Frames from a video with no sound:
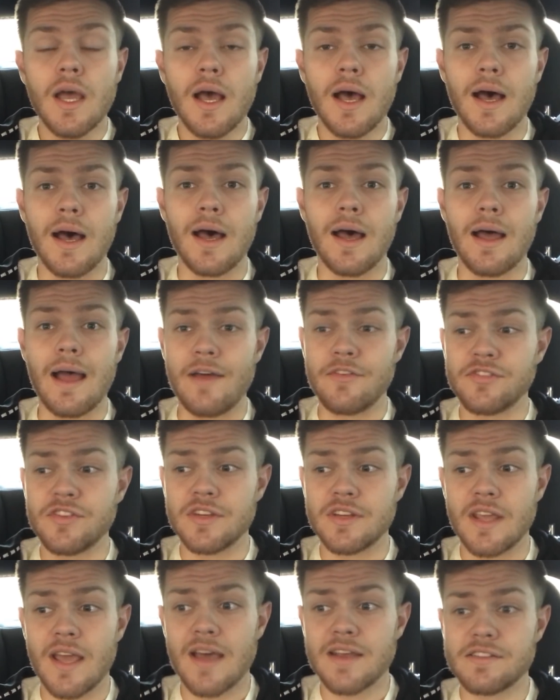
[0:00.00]
I've
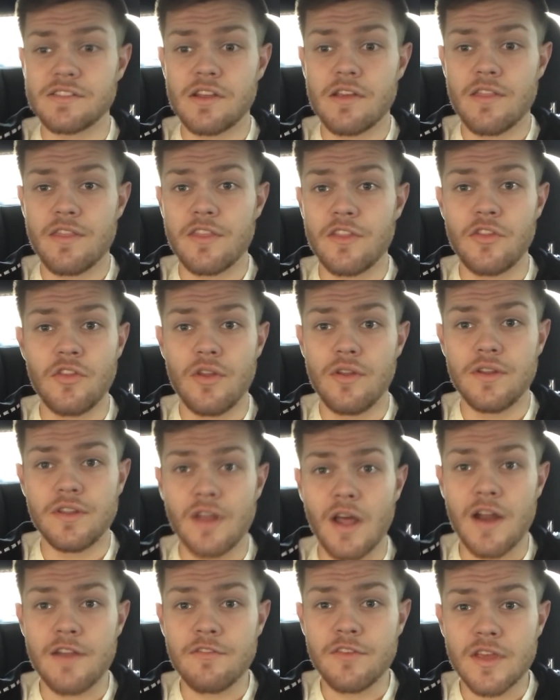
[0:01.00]
seen guys
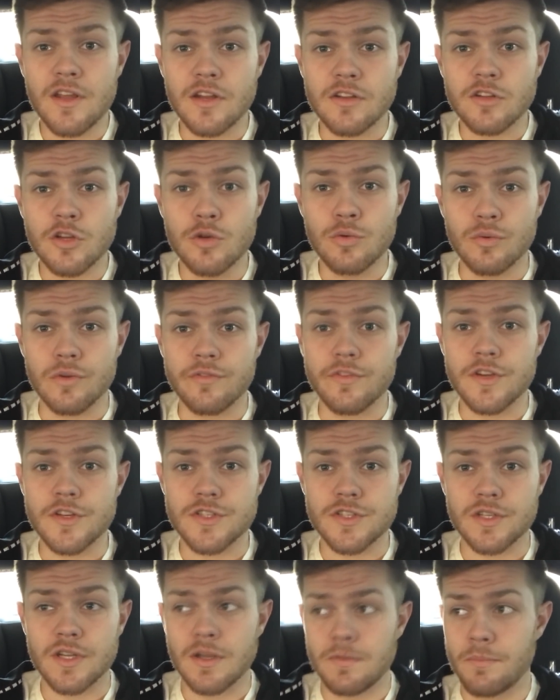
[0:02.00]
not even get a tune
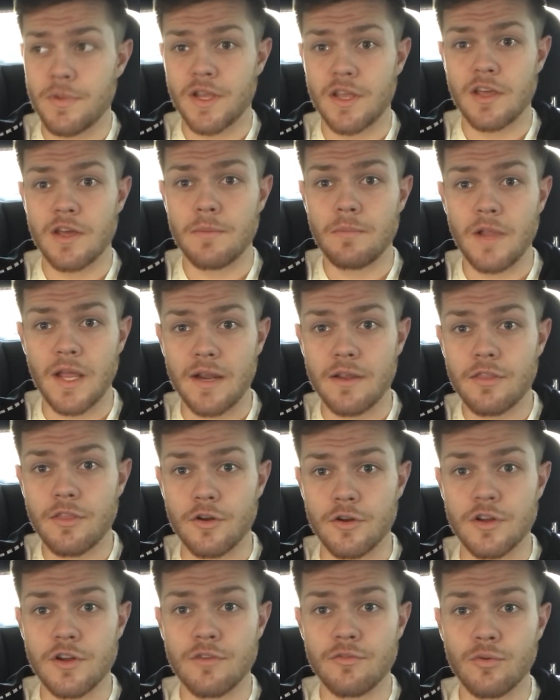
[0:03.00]
revision and pick up like
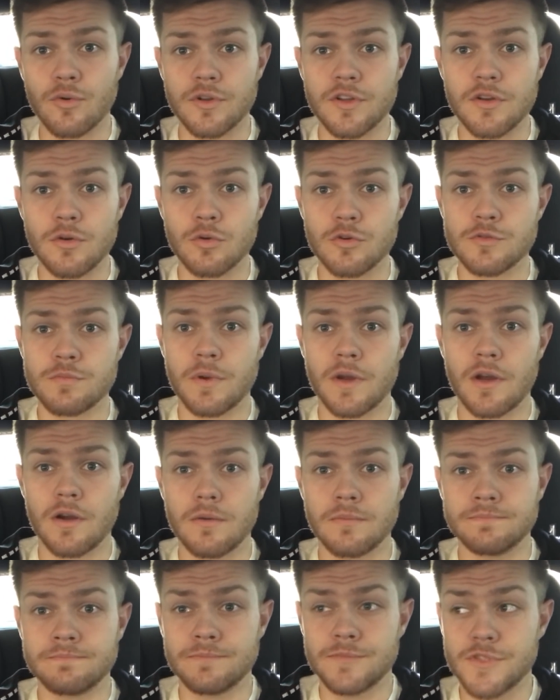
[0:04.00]
13 or 14 horsepower.